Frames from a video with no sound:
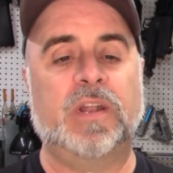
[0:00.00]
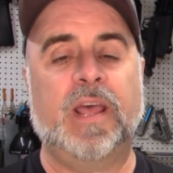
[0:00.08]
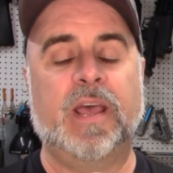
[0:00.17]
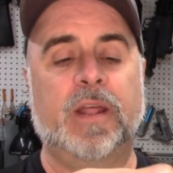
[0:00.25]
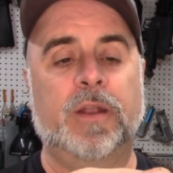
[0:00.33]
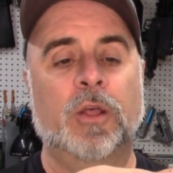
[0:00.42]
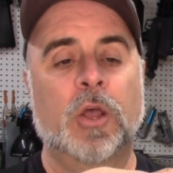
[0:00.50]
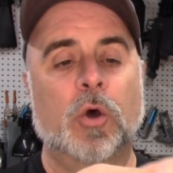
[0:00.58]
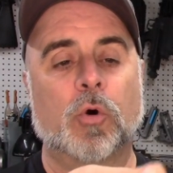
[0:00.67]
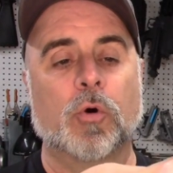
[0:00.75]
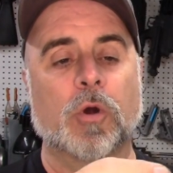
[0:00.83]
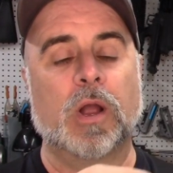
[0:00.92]
head
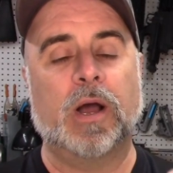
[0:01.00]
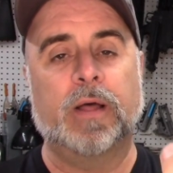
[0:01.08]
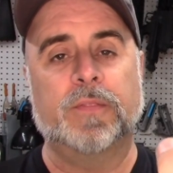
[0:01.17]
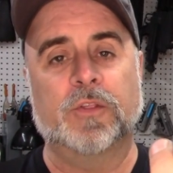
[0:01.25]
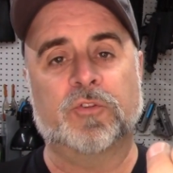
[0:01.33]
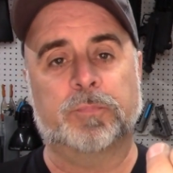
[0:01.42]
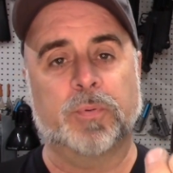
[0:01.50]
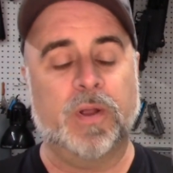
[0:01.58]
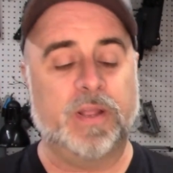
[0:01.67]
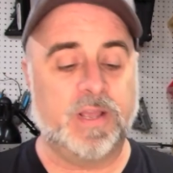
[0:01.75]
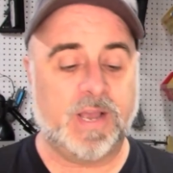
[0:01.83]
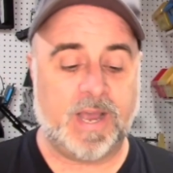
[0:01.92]
or on the
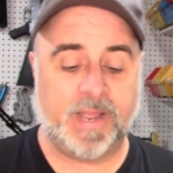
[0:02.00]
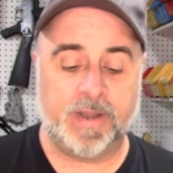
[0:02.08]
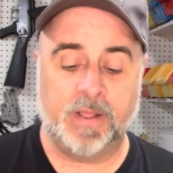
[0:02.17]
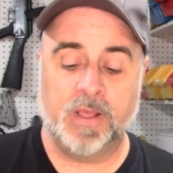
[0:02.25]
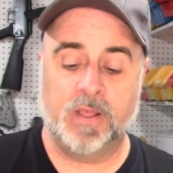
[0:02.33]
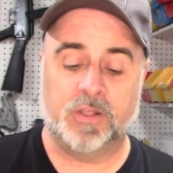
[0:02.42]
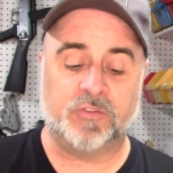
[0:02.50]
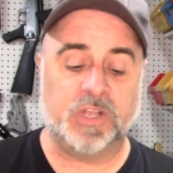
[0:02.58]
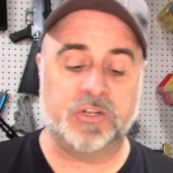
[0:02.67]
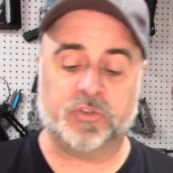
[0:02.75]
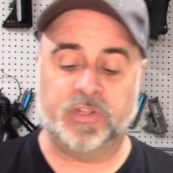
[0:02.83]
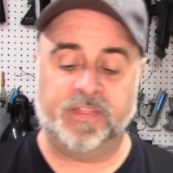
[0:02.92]
spring guide.
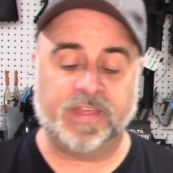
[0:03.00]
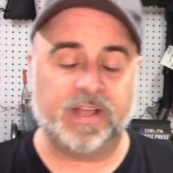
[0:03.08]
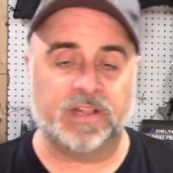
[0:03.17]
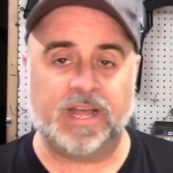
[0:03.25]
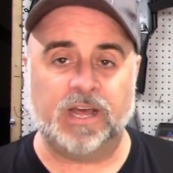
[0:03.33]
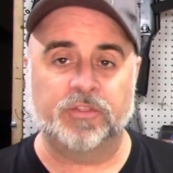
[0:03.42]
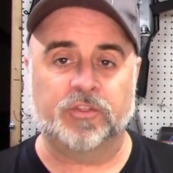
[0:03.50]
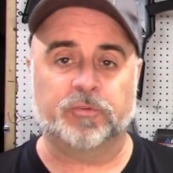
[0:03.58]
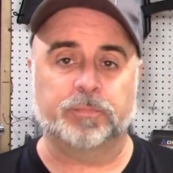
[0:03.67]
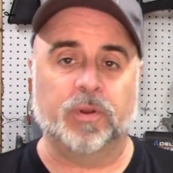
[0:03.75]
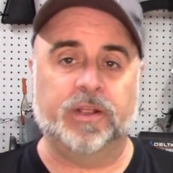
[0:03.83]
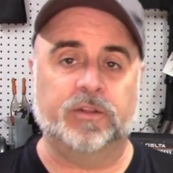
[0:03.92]
Essentially, they allow the
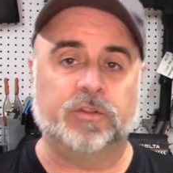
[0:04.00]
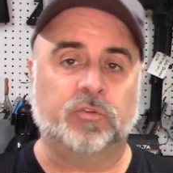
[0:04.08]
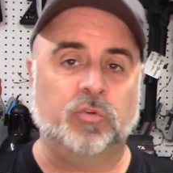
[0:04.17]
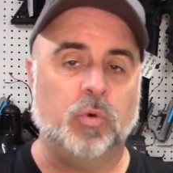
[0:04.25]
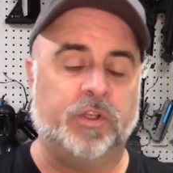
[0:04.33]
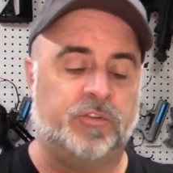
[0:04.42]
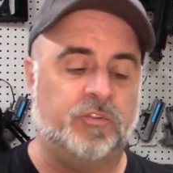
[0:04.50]
spring to twist